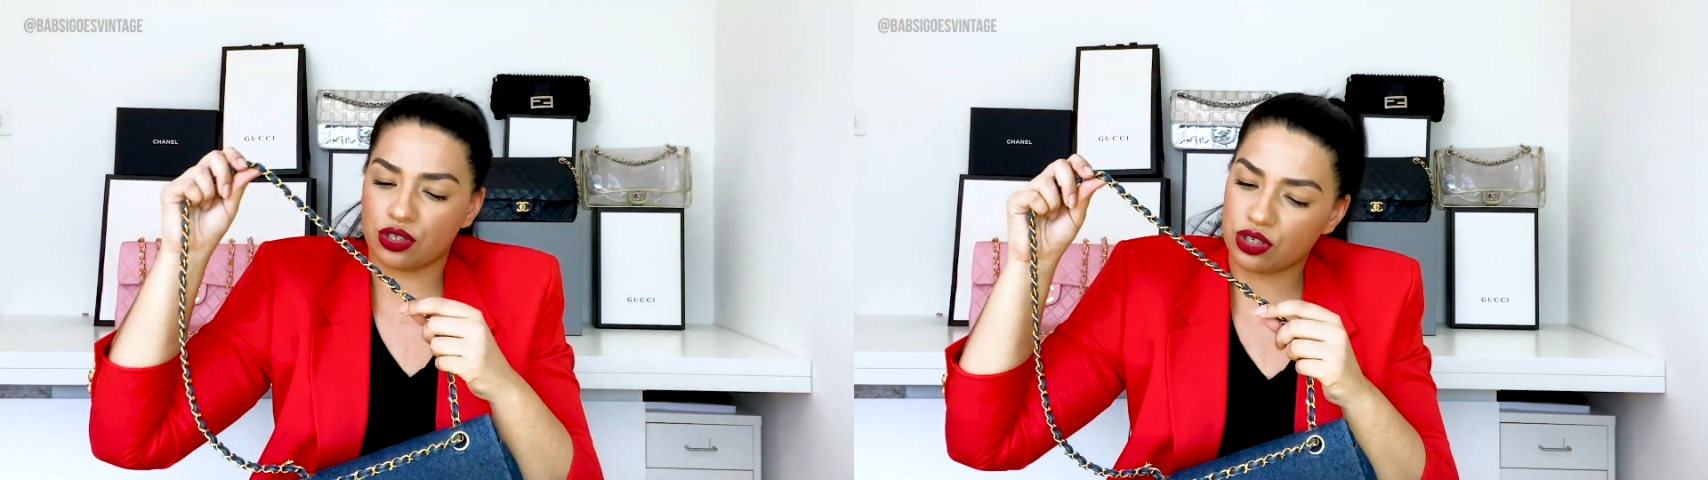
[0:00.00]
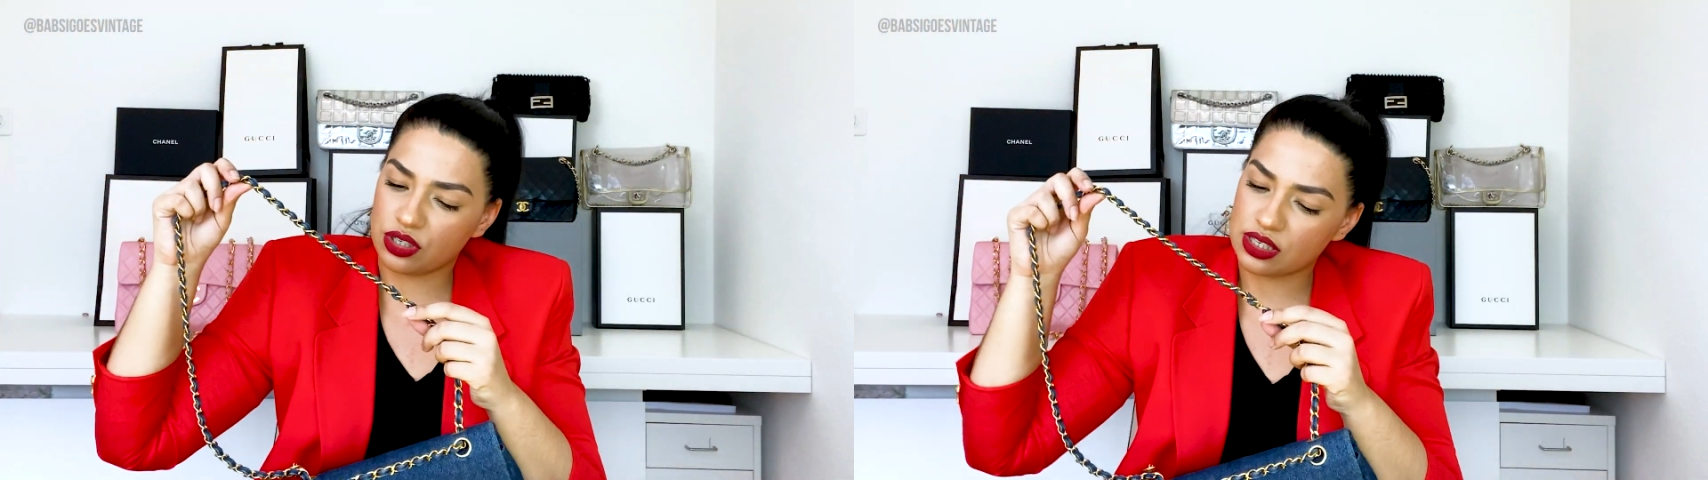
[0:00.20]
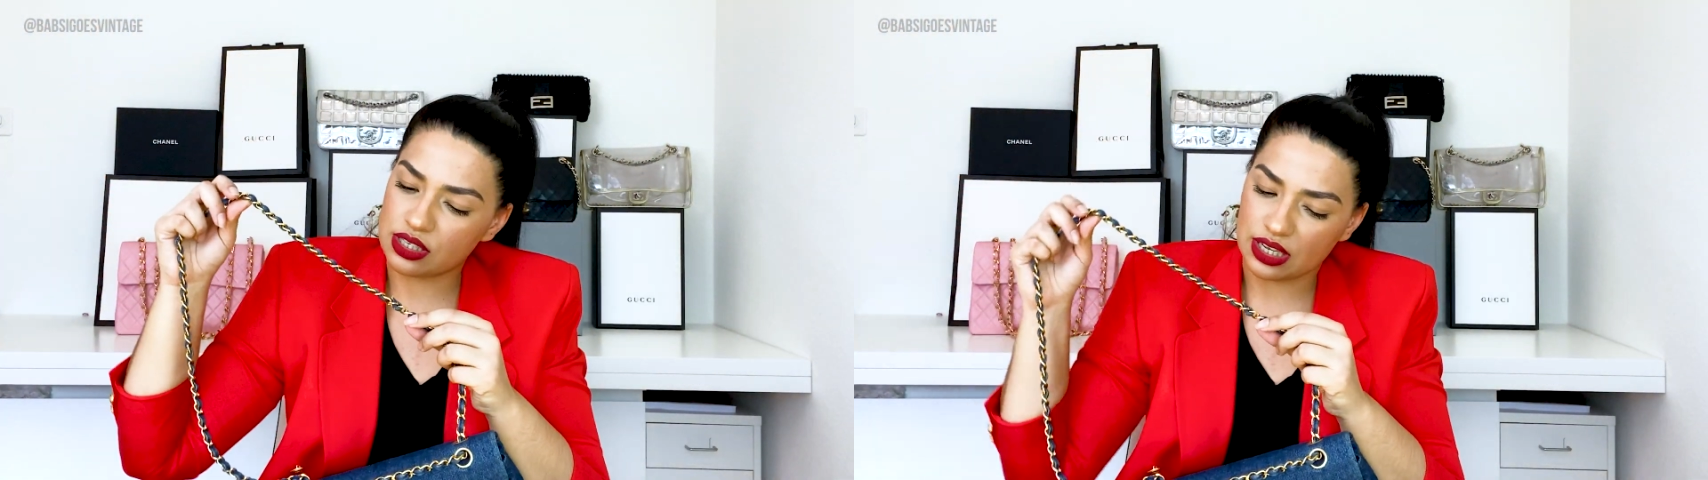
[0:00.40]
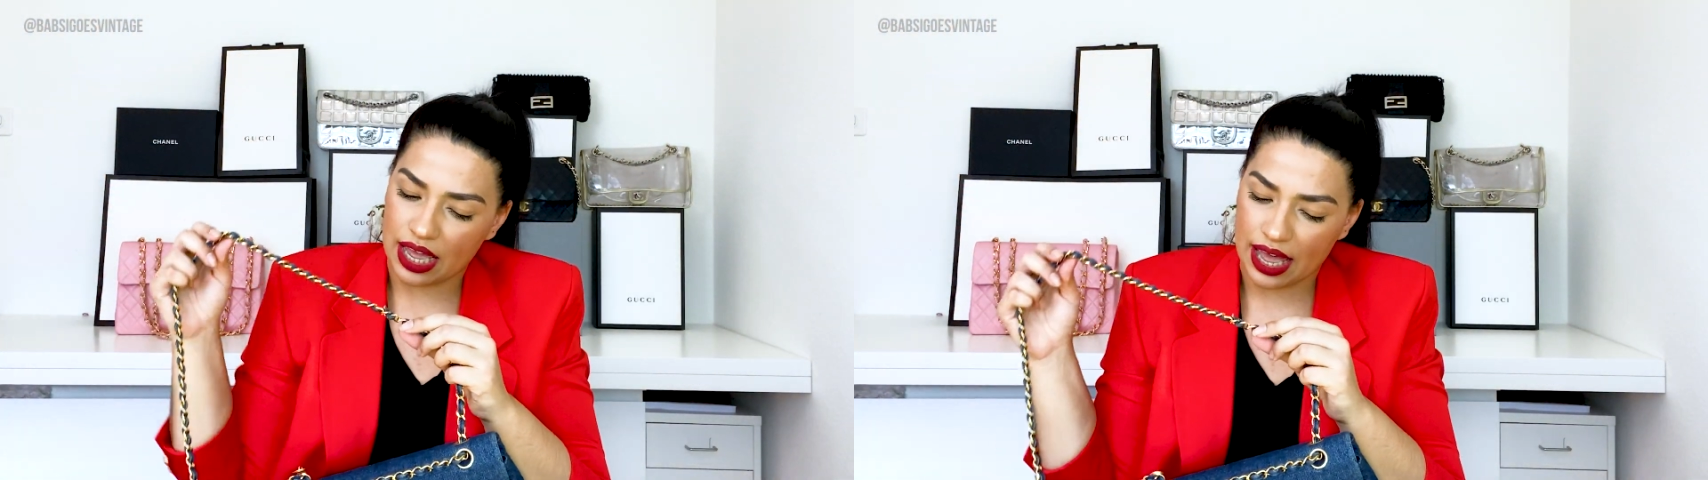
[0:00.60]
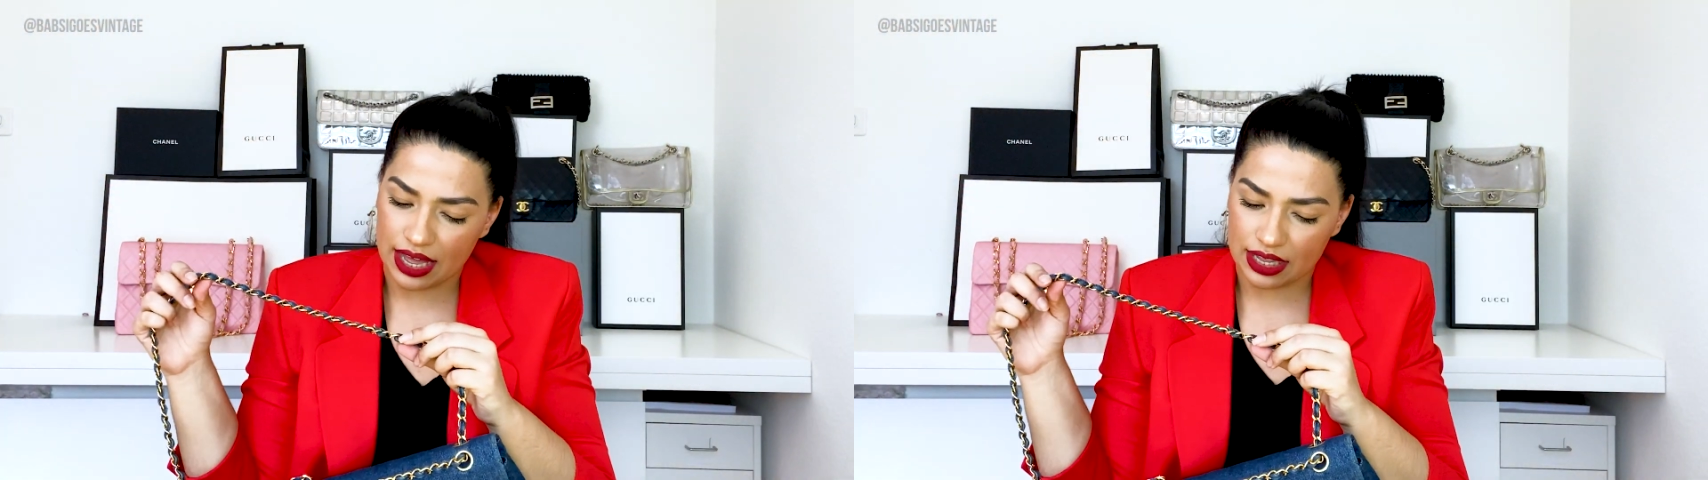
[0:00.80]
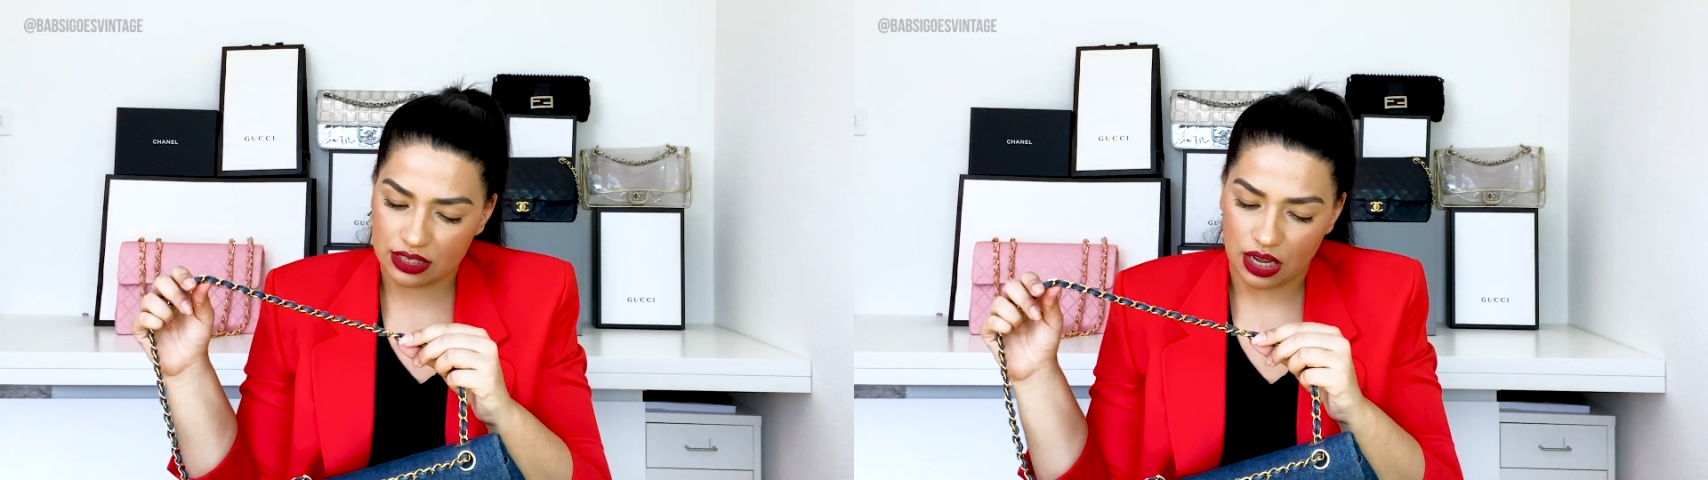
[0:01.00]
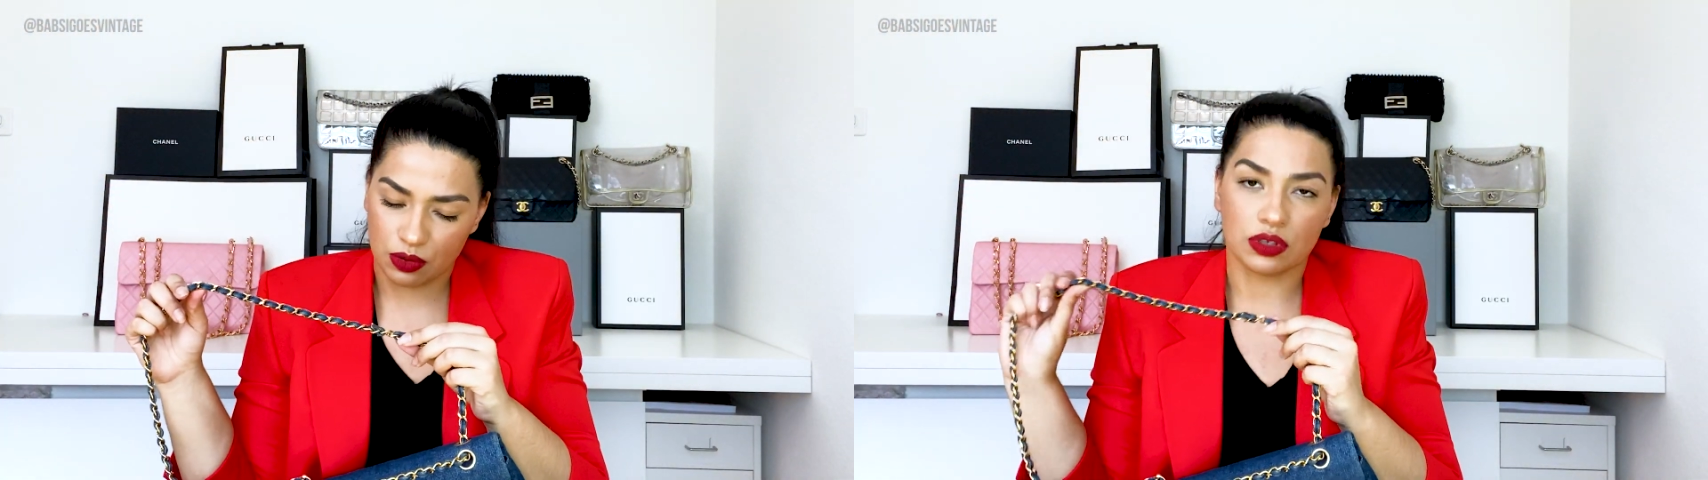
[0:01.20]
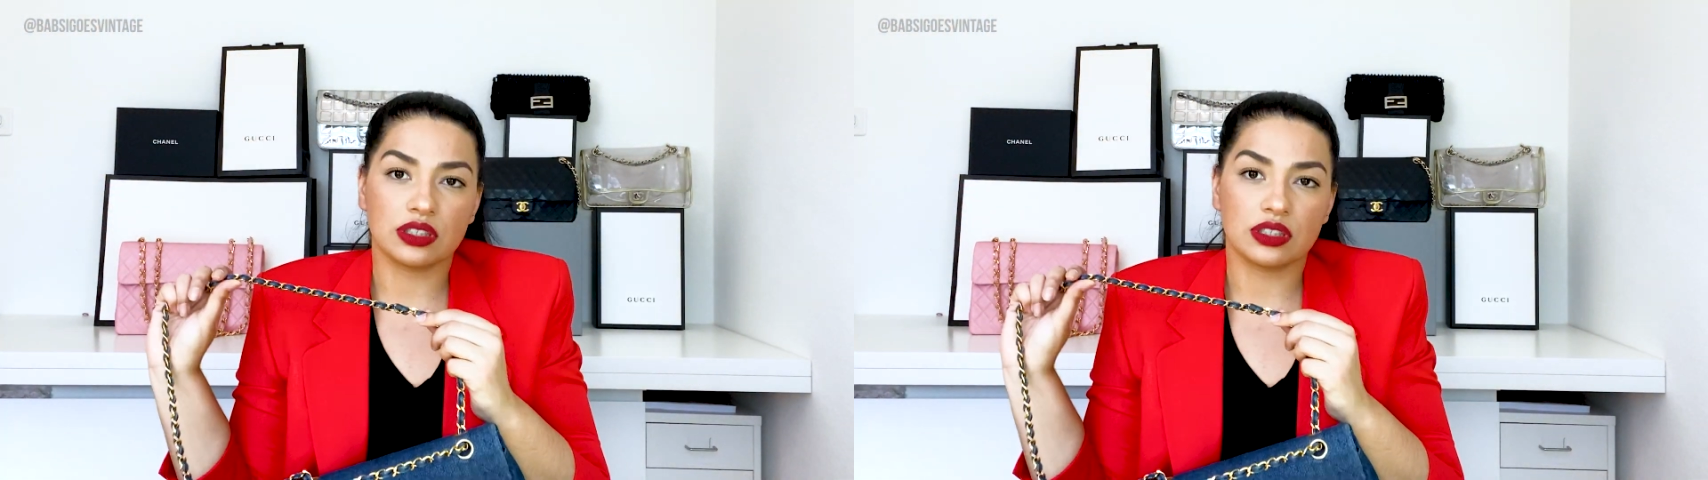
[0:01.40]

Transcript: just add, I will